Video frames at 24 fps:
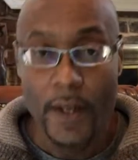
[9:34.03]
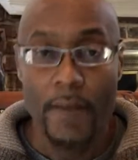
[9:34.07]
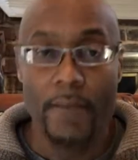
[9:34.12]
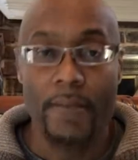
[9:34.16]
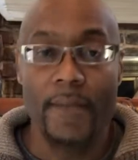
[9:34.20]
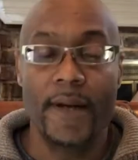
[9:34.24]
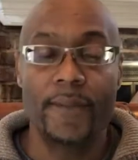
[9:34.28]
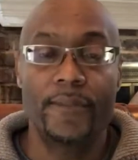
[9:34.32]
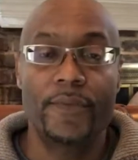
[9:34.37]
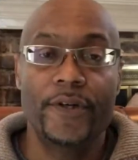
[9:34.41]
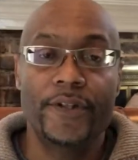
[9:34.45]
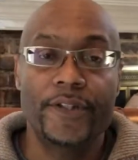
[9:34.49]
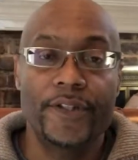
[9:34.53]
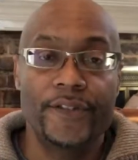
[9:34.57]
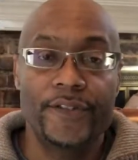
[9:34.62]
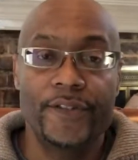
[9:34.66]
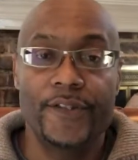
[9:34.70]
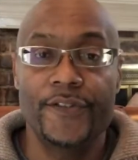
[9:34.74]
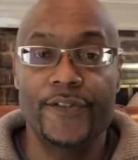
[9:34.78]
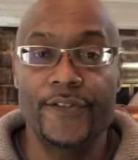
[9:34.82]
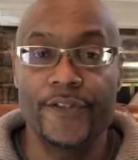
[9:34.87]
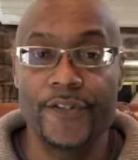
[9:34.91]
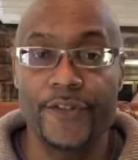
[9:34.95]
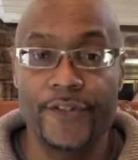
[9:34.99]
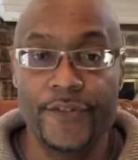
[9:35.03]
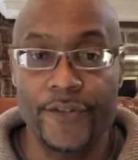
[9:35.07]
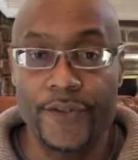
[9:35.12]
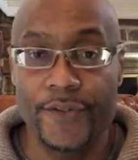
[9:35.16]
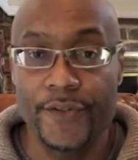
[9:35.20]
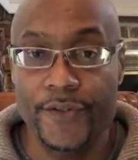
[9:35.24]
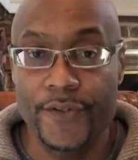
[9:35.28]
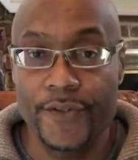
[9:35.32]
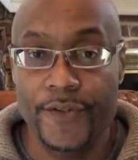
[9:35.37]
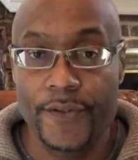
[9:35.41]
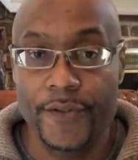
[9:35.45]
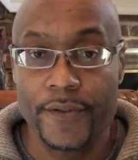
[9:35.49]
My brothers and
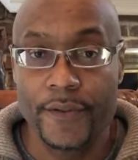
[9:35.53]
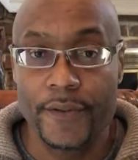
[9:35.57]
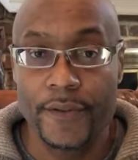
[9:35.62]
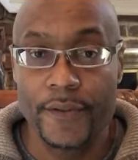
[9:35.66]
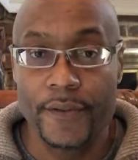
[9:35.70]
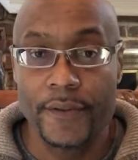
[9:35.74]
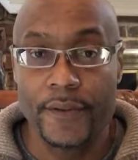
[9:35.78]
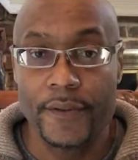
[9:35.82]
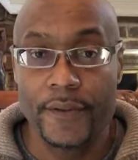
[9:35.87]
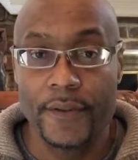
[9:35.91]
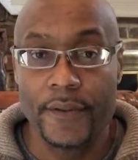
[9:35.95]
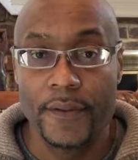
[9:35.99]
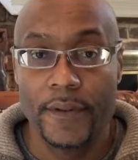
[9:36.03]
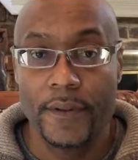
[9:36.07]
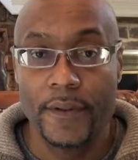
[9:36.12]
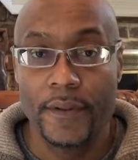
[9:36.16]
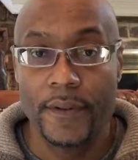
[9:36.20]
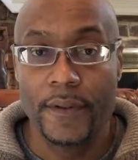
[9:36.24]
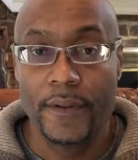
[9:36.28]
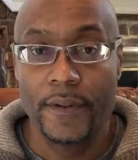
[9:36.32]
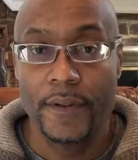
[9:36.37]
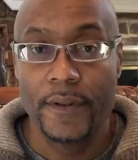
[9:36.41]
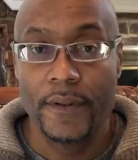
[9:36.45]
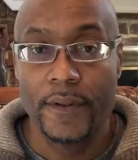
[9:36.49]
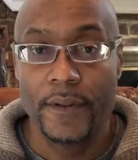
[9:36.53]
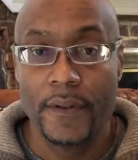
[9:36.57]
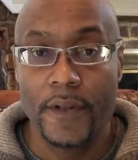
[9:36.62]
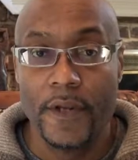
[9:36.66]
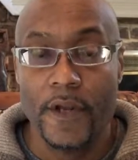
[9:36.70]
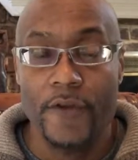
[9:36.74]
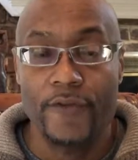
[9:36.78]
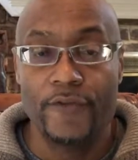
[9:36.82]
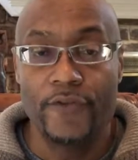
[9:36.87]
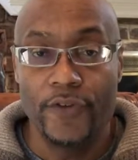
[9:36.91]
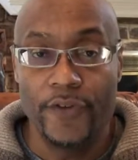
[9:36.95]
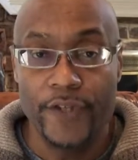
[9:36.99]
sisters,
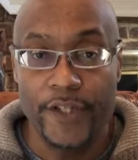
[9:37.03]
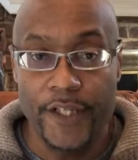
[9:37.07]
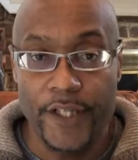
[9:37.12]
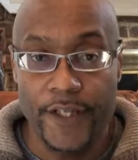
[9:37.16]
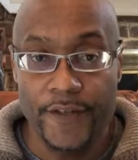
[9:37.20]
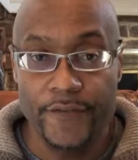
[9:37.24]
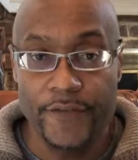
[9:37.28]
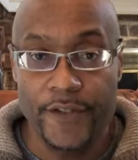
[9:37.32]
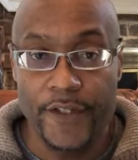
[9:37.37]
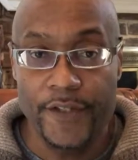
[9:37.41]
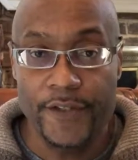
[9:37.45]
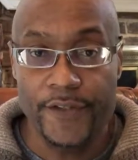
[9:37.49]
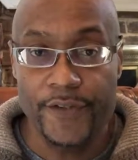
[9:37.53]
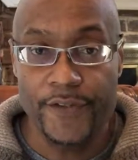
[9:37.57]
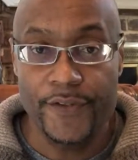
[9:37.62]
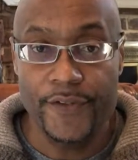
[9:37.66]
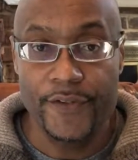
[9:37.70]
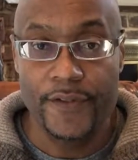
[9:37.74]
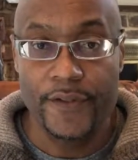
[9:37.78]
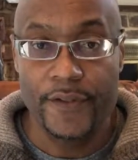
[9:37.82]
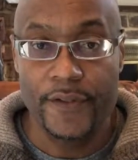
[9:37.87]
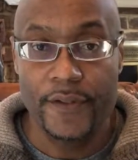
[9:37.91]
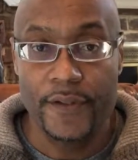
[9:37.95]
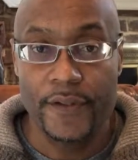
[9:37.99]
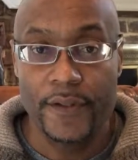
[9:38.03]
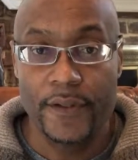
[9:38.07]
forgiveness